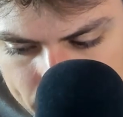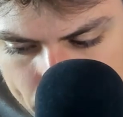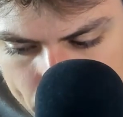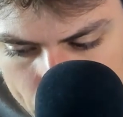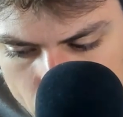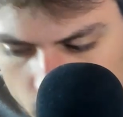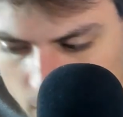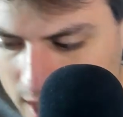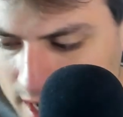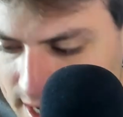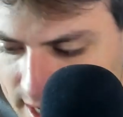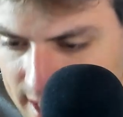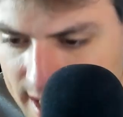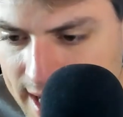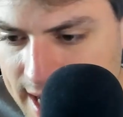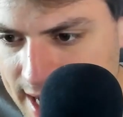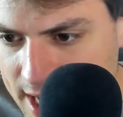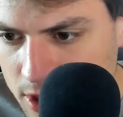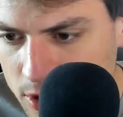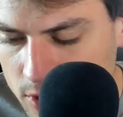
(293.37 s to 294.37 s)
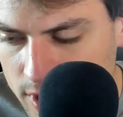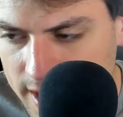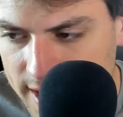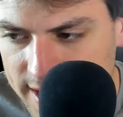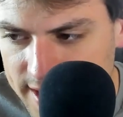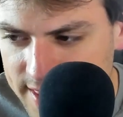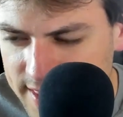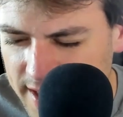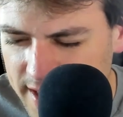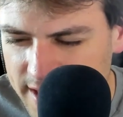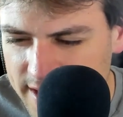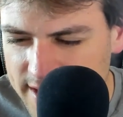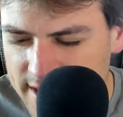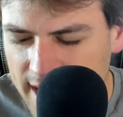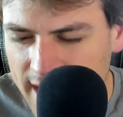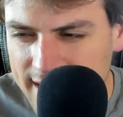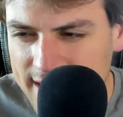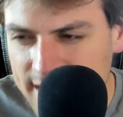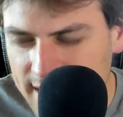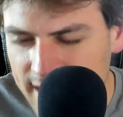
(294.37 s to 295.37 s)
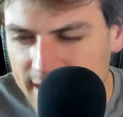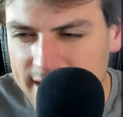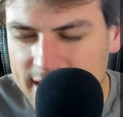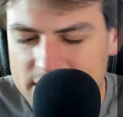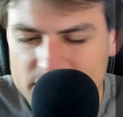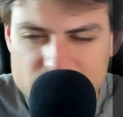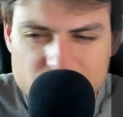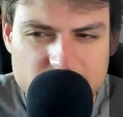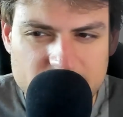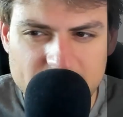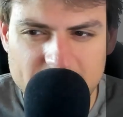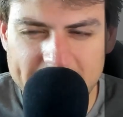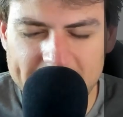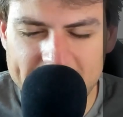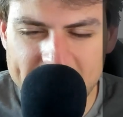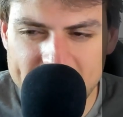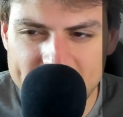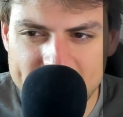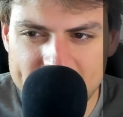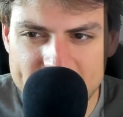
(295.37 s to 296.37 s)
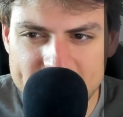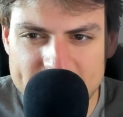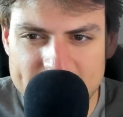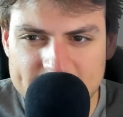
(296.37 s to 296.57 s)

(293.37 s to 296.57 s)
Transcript: Right now, their ninety-nine hundred K,